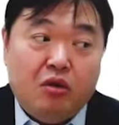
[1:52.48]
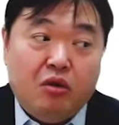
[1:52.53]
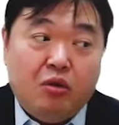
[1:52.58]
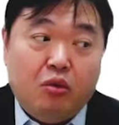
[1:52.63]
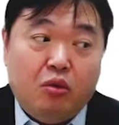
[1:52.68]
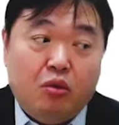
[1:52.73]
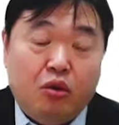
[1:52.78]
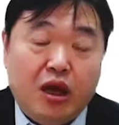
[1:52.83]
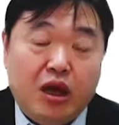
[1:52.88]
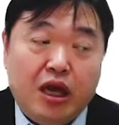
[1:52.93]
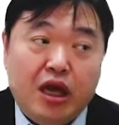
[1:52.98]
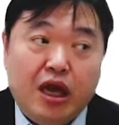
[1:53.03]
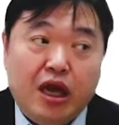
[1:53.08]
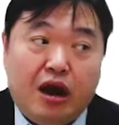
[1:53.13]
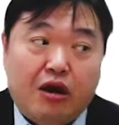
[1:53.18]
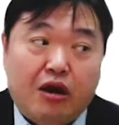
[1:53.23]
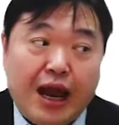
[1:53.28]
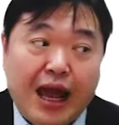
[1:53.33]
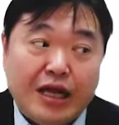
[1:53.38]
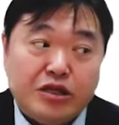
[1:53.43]
we
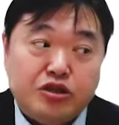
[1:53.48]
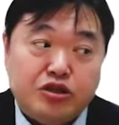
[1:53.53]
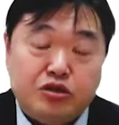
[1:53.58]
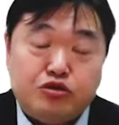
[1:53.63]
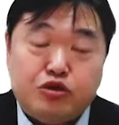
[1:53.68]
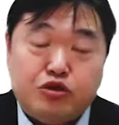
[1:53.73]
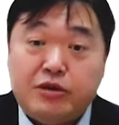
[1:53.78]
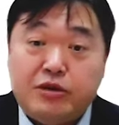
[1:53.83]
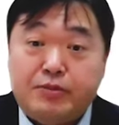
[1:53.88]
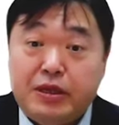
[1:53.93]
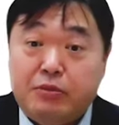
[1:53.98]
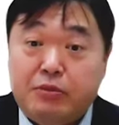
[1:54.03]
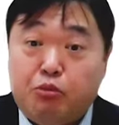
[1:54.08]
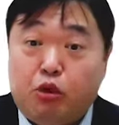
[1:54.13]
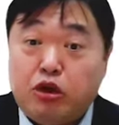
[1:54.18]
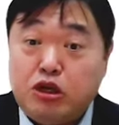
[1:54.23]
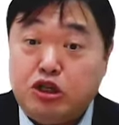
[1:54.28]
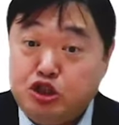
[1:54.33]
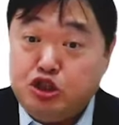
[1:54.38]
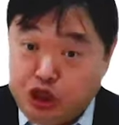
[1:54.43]
are actually trying to be
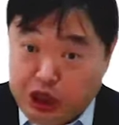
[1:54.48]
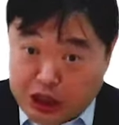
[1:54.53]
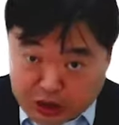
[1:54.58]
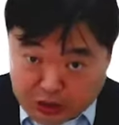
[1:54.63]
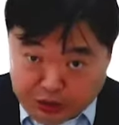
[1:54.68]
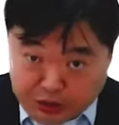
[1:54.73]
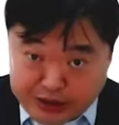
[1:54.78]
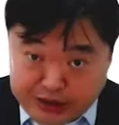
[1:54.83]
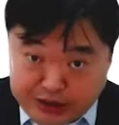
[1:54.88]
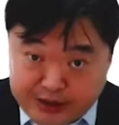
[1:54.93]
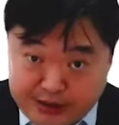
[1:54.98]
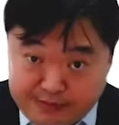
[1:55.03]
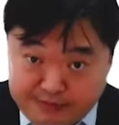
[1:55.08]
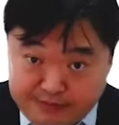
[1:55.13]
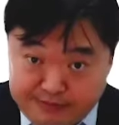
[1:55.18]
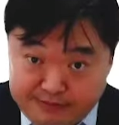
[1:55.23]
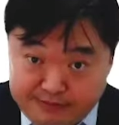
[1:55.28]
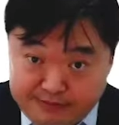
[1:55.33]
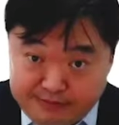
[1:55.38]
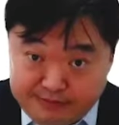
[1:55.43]
more generous
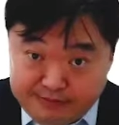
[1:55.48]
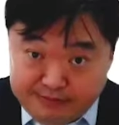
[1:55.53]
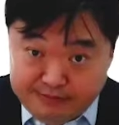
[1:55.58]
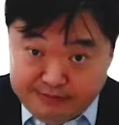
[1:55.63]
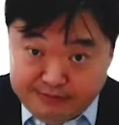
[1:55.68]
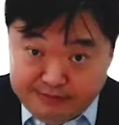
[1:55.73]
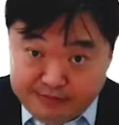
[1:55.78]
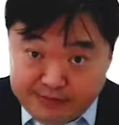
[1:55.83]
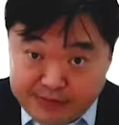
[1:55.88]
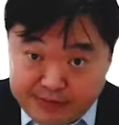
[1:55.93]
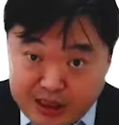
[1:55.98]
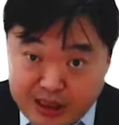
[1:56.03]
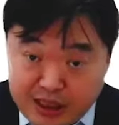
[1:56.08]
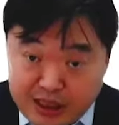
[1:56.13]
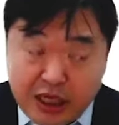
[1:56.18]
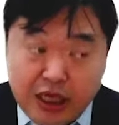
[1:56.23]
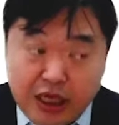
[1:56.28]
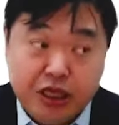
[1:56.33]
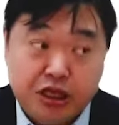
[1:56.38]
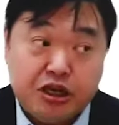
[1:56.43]

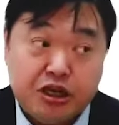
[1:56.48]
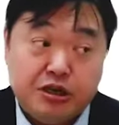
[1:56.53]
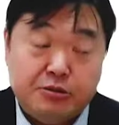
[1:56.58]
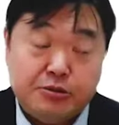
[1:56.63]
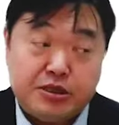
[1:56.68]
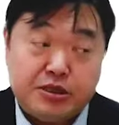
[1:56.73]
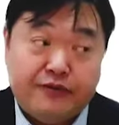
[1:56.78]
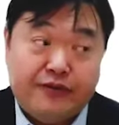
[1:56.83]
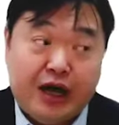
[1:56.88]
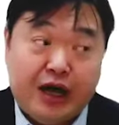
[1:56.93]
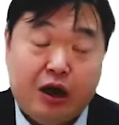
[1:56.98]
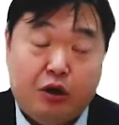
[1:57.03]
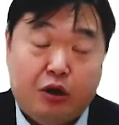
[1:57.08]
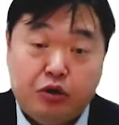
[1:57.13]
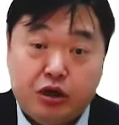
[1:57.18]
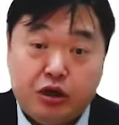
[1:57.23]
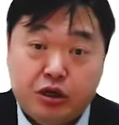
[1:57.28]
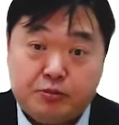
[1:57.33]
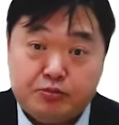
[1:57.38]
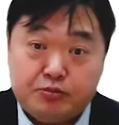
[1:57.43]
in terms of how
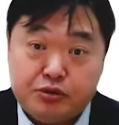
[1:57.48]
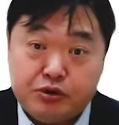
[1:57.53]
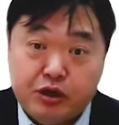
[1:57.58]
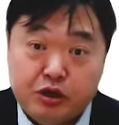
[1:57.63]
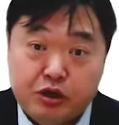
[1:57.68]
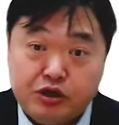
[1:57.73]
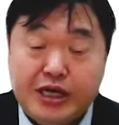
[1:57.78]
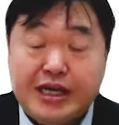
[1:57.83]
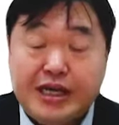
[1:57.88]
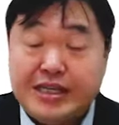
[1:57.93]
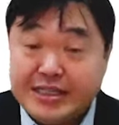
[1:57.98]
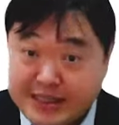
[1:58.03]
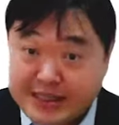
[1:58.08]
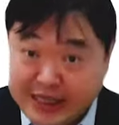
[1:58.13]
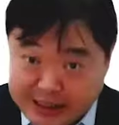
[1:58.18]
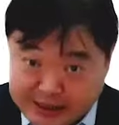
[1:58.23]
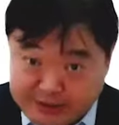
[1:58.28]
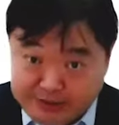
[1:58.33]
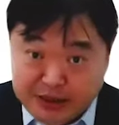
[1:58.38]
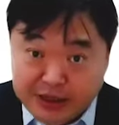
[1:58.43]
we approach
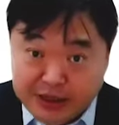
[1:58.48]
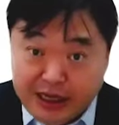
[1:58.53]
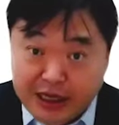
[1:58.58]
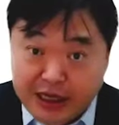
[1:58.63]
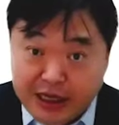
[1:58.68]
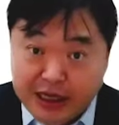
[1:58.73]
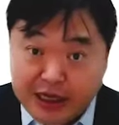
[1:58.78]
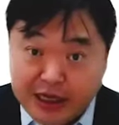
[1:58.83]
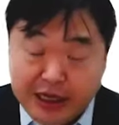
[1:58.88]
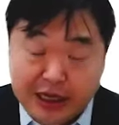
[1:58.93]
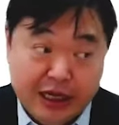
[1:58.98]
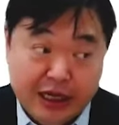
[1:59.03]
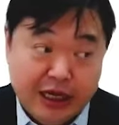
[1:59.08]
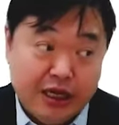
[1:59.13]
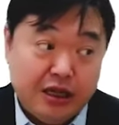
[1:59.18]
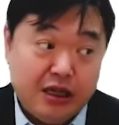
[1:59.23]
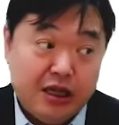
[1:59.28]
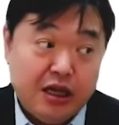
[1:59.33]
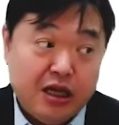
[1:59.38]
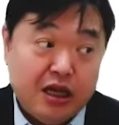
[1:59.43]
assessment and
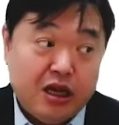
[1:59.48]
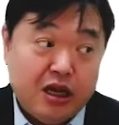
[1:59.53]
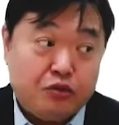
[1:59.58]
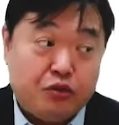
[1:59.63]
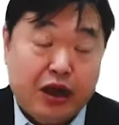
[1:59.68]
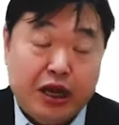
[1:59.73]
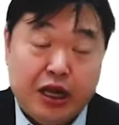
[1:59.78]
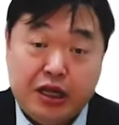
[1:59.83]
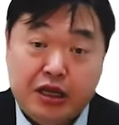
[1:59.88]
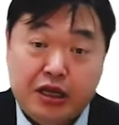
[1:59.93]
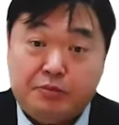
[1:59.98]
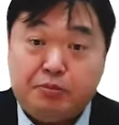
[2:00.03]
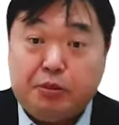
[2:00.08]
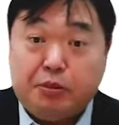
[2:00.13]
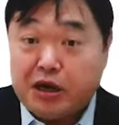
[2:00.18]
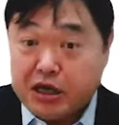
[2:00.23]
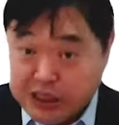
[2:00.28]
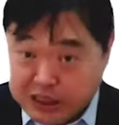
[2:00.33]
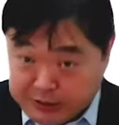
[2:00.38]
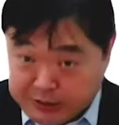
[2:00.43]
grading of
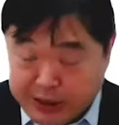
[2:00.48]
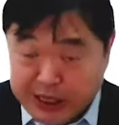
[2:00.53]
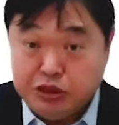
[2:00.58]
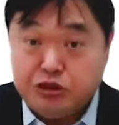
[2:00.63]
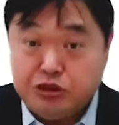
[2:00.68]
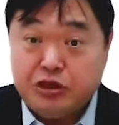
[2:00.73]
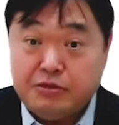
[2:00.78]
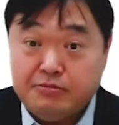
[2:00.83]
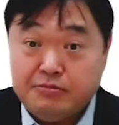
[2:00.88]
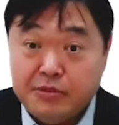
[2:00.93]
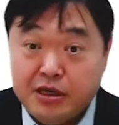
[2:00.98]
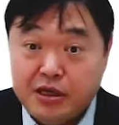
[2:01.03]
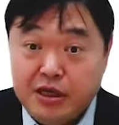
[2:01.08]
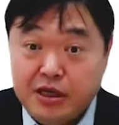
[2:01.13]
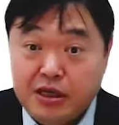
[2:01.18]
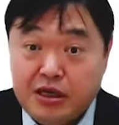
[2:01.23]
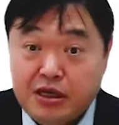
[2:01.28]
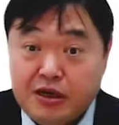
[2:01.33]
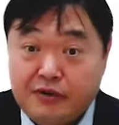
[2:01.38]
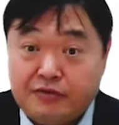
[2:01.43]
participation.
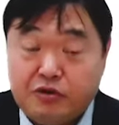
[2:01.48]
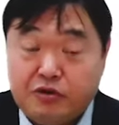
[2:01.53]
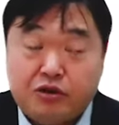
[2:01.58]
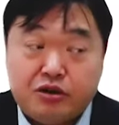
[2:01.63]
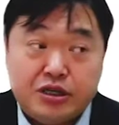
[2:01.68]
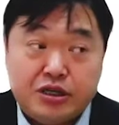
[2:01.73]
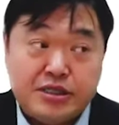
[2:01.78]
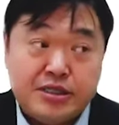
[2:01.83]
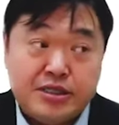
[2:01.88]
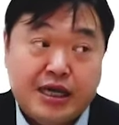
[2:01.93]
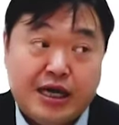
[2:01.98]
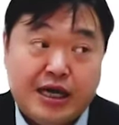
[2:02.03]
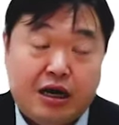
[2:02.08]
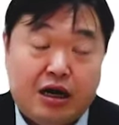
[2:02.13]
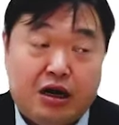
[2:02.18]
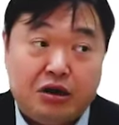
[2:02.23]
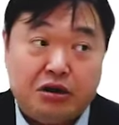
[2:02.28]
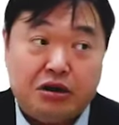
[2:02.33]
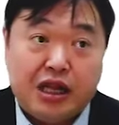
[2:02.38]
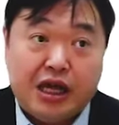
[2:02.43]
Of course, that
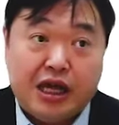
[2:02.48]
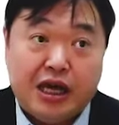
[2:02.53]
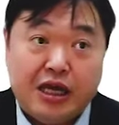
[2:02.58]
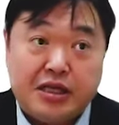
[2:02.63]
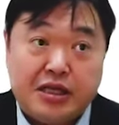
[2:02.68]
online